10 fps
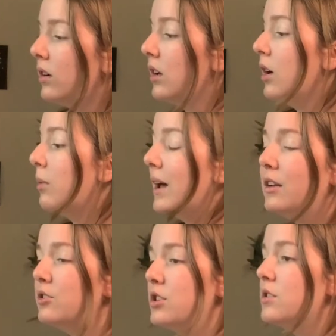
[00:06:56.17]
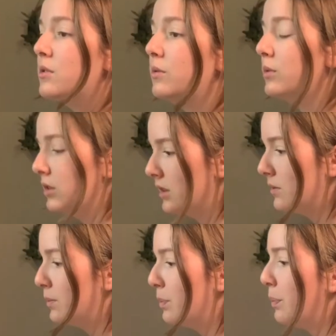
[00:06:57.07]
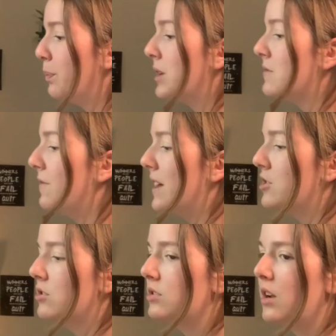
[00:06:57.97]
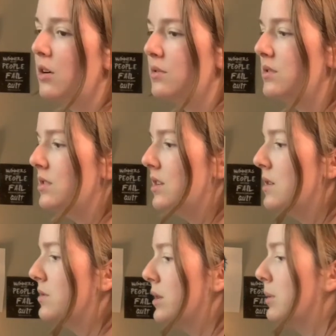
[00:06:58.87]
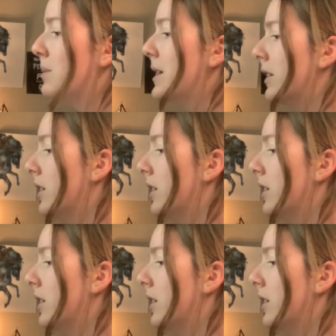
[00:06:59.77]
Why don't you confess your sorrows to the YouTube? Come here.